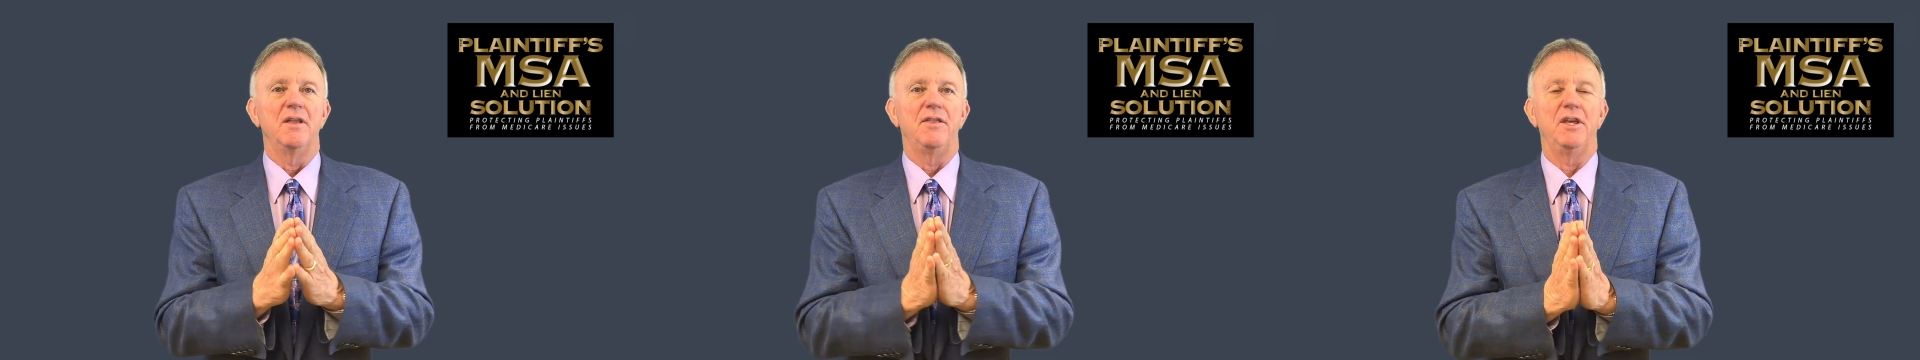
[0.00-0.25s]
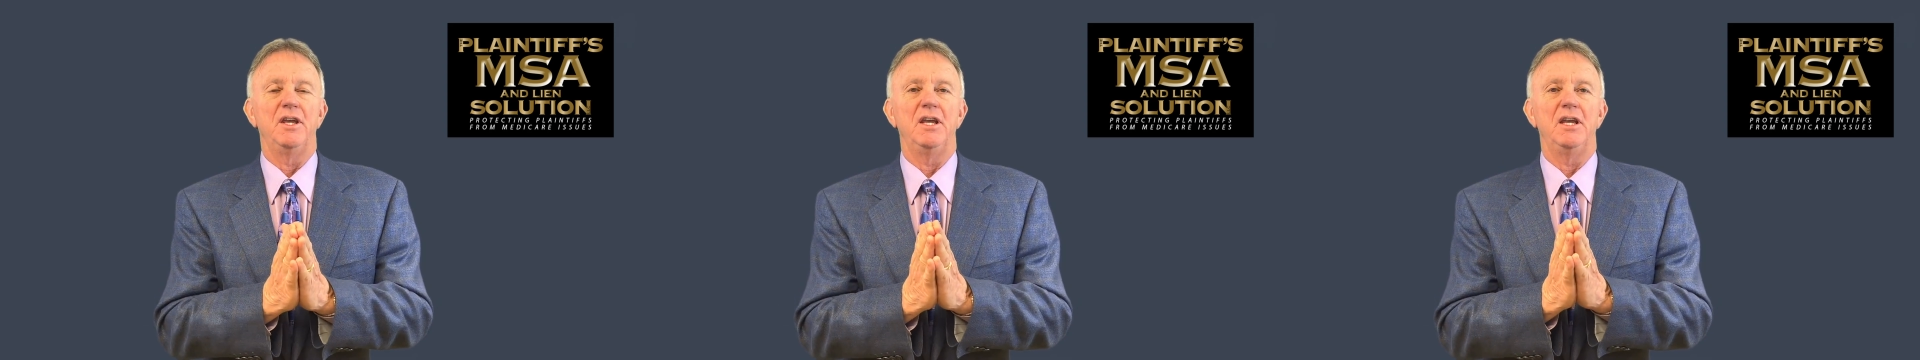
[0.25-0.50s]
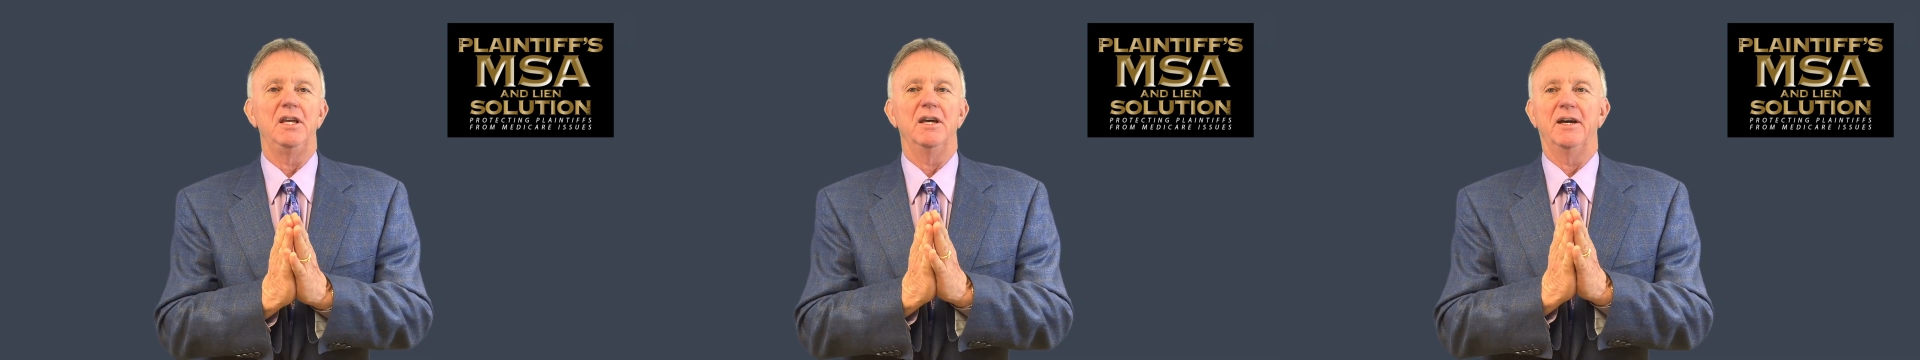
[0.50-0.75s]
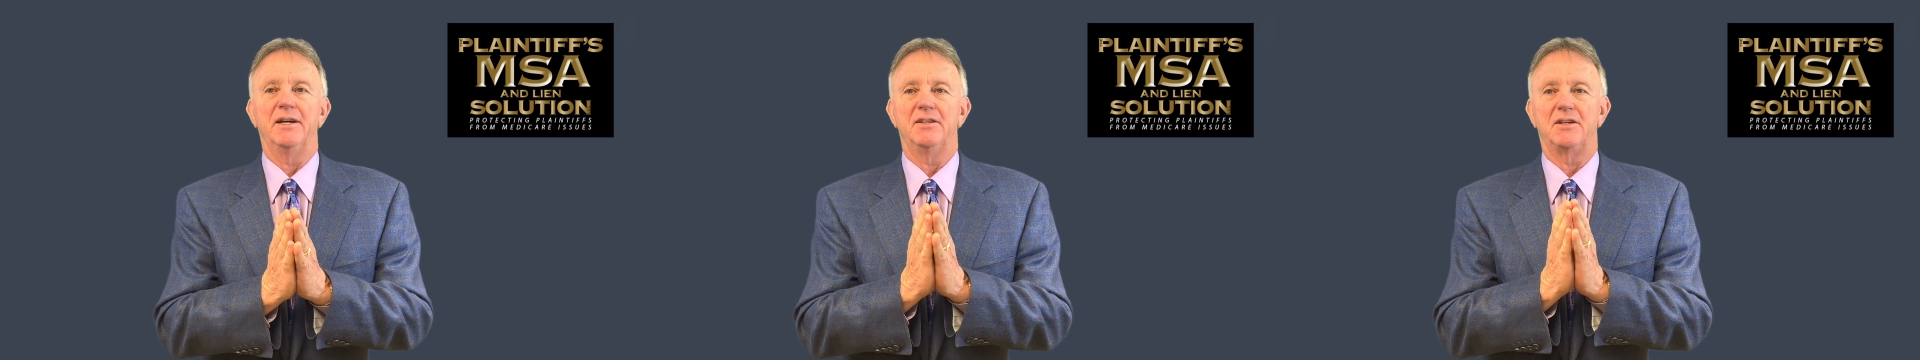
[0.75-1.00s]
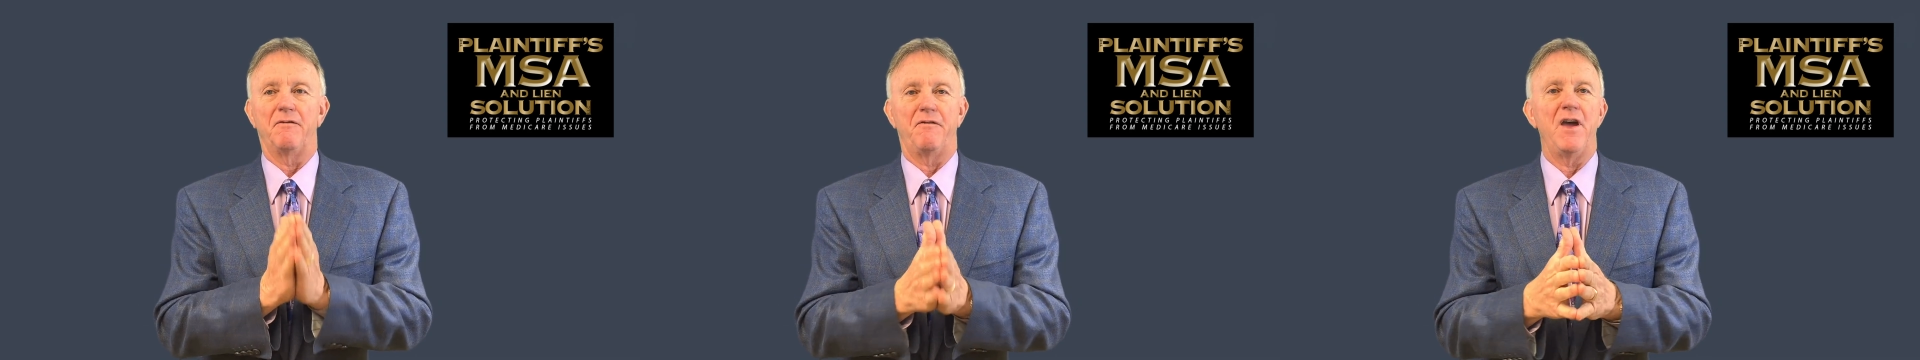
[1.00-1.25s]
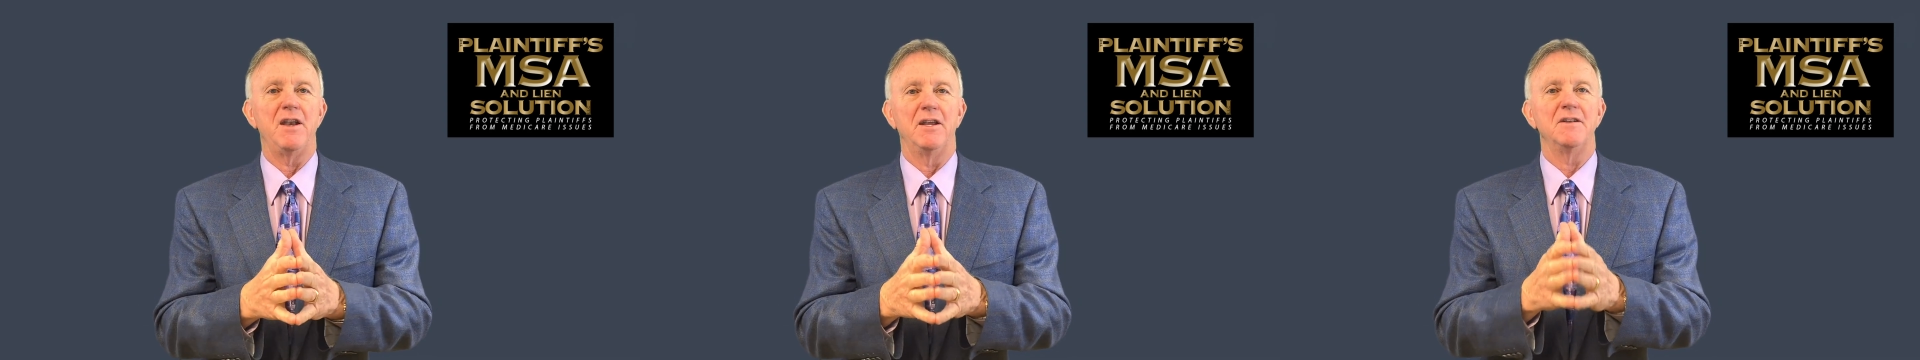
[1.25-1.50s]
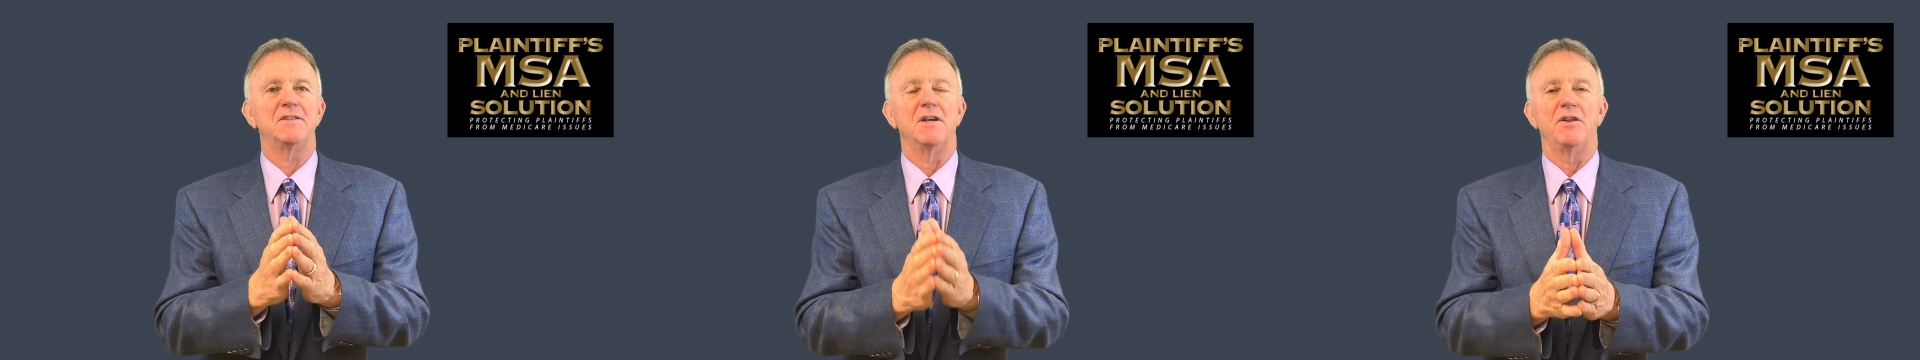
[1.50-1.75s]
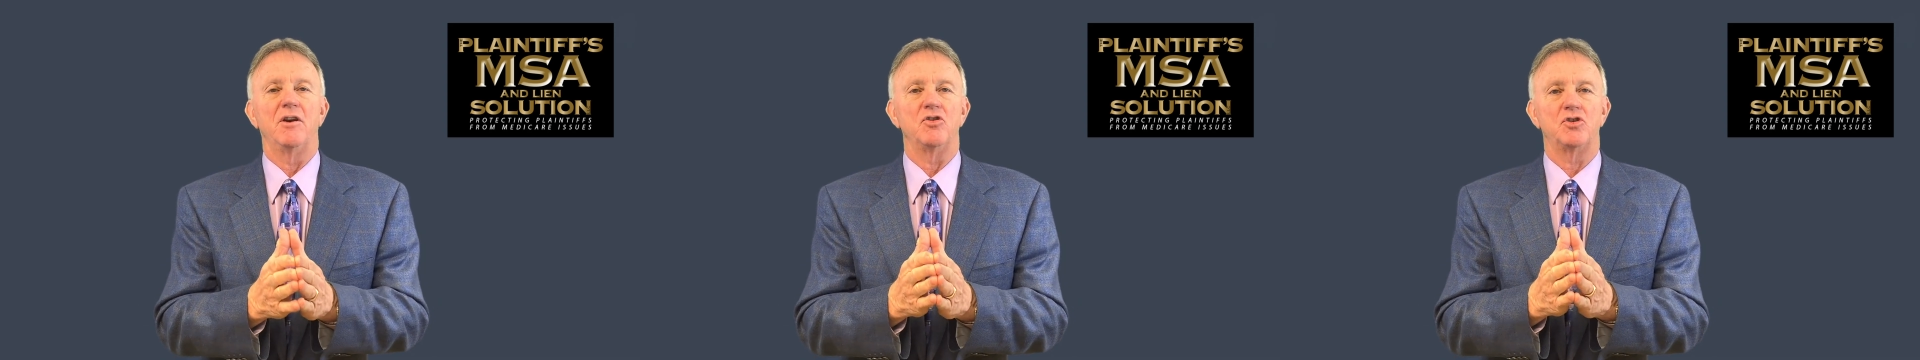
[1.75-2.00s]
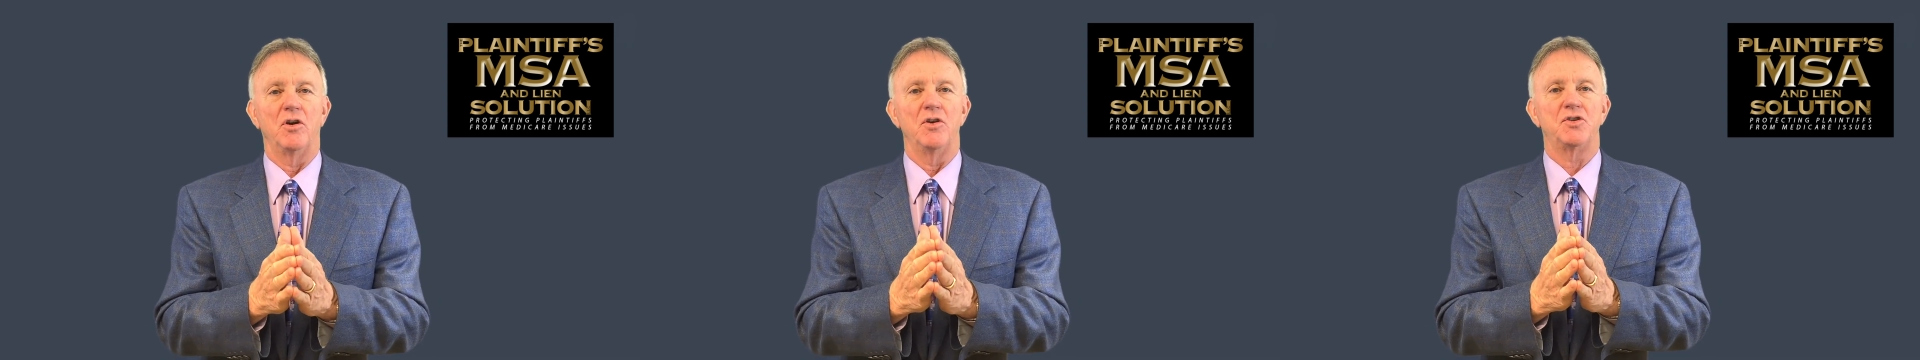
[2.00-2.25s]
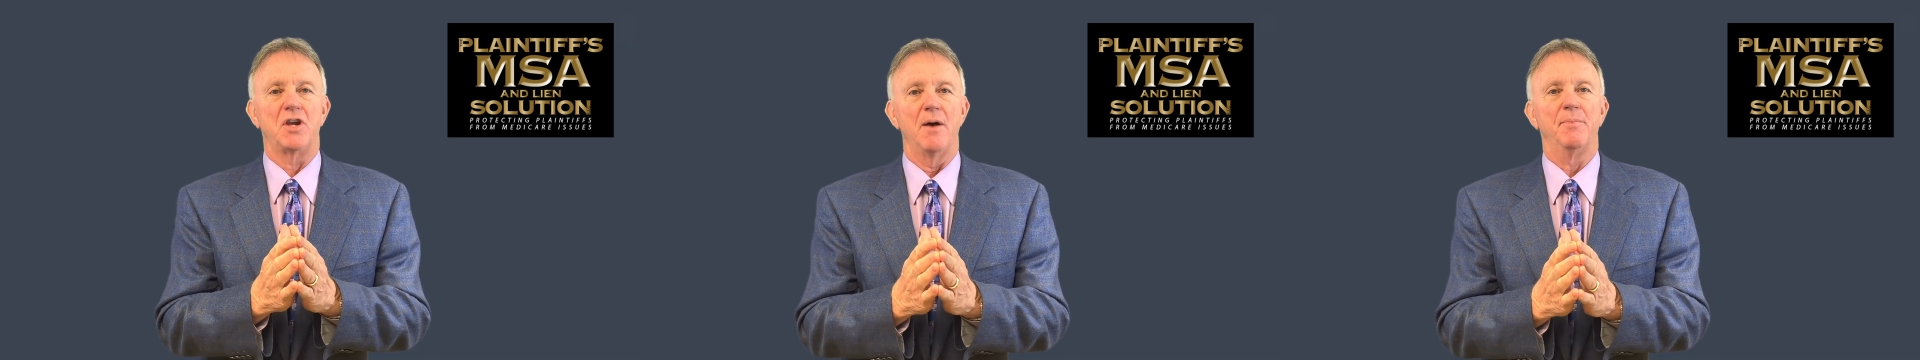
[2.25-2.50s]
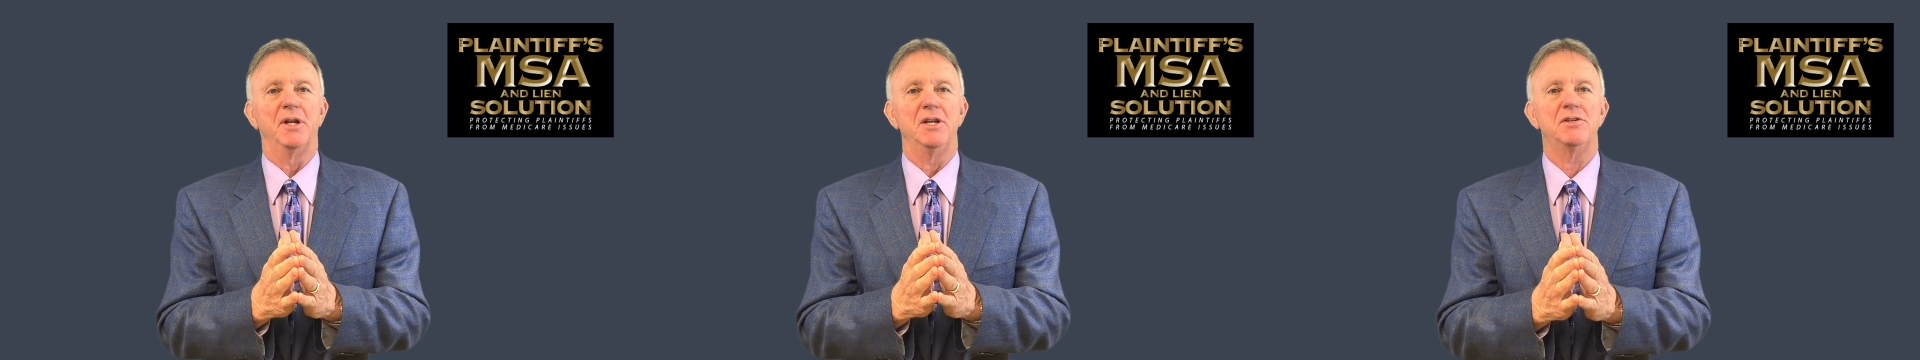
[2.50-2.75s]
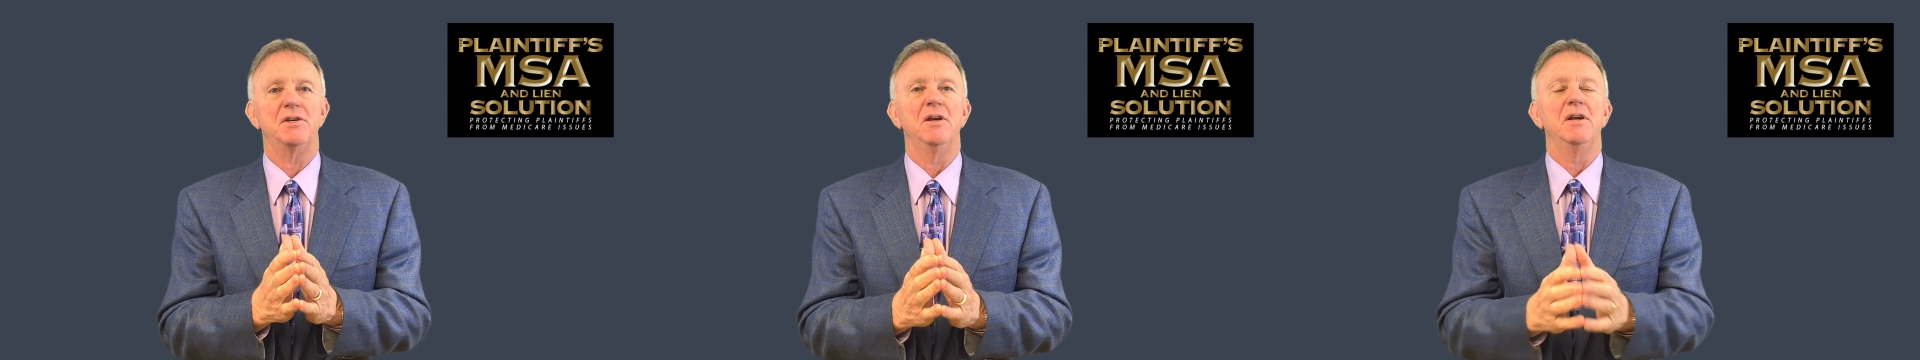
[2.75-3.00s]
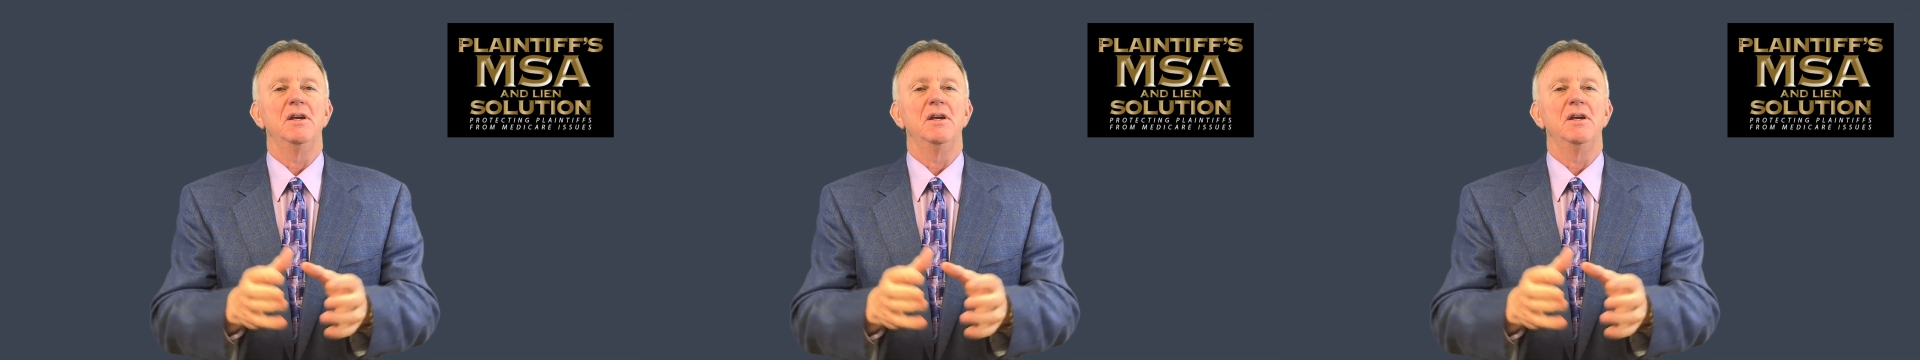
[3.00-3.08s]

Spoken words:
the defendants and their insurance companies,